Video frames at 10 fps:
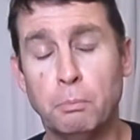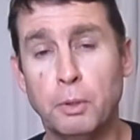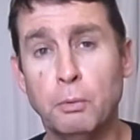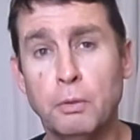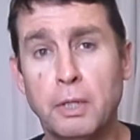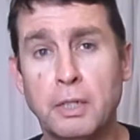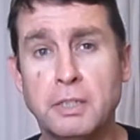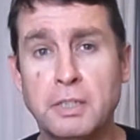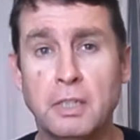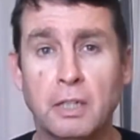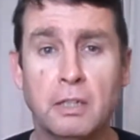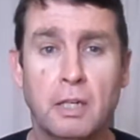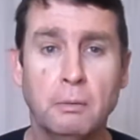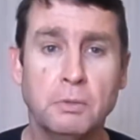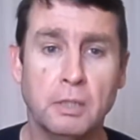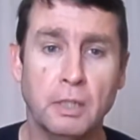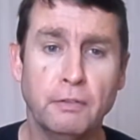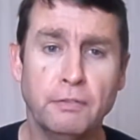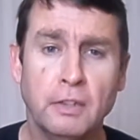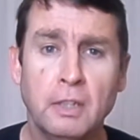brewery idea came to
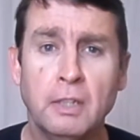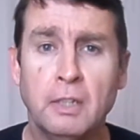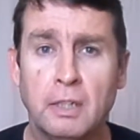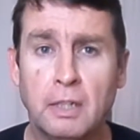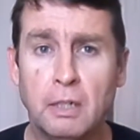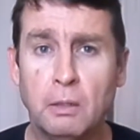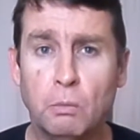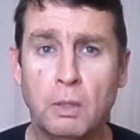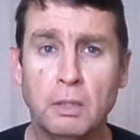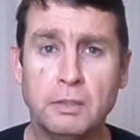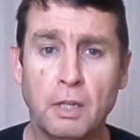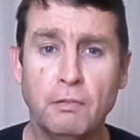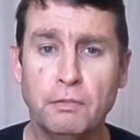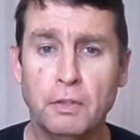life uh, while Dave,